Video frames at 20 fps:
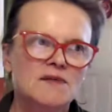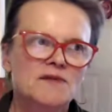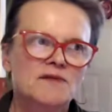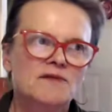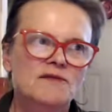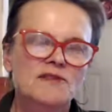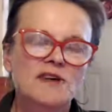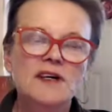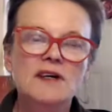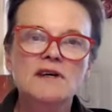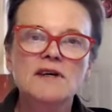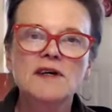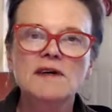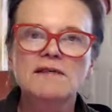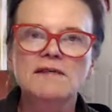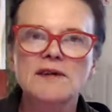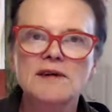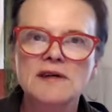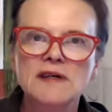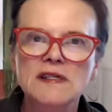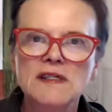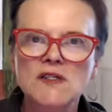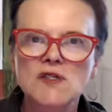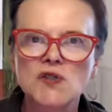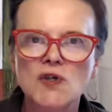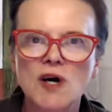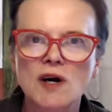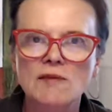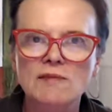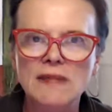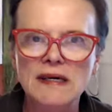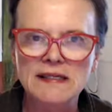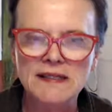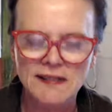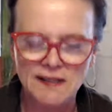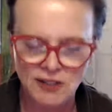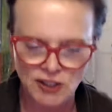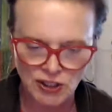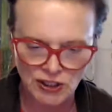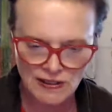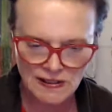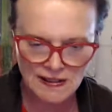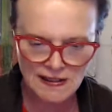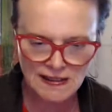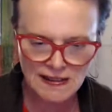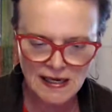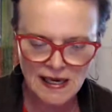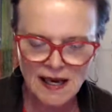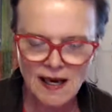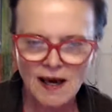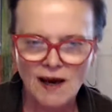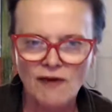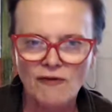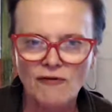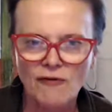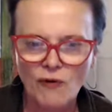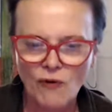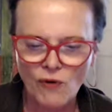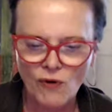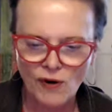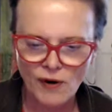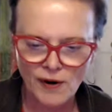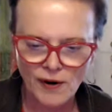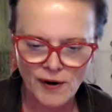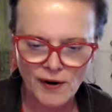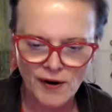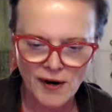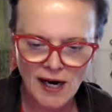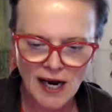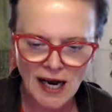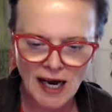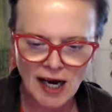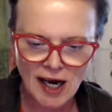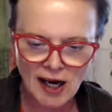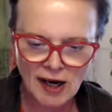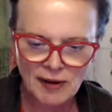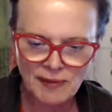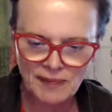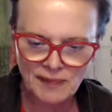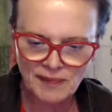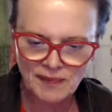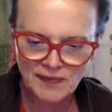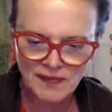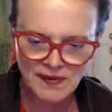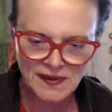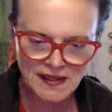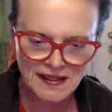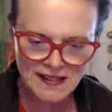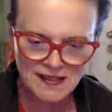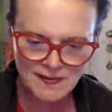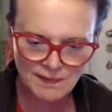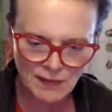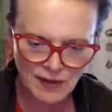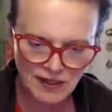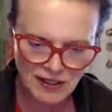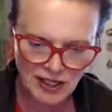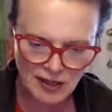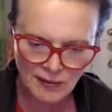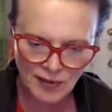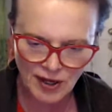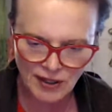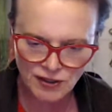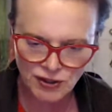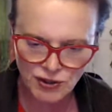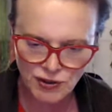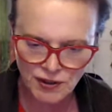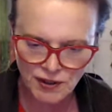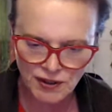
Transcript: very, very strong messages for this Monday mantra.